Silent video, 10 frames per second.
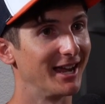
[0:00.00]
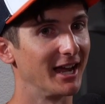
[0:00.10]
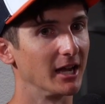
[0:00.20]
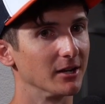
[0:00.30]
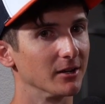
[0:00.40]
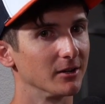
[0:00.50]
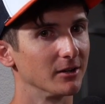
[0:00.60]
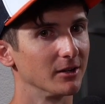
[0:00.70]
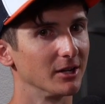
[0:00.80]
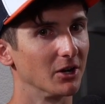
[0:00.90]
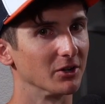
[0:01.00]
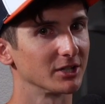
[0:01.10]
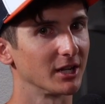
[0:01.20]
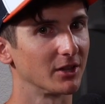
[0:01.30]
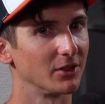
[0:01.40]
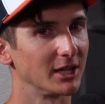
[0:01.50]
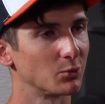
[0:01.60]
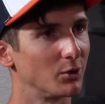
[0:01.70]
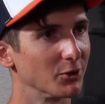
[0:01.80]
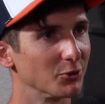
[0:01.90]
and, it's like,
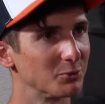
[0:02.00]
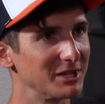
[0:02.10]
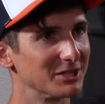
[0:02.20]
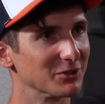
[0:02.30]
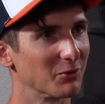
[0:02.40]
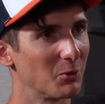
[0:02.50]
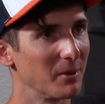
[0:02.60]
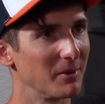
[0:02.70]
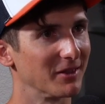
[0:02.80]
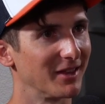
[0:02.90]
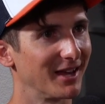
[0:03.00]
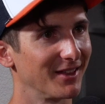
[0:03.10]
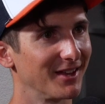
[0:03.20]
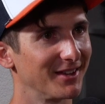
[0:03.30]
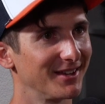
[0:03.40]
that's one of those pieces of equipment that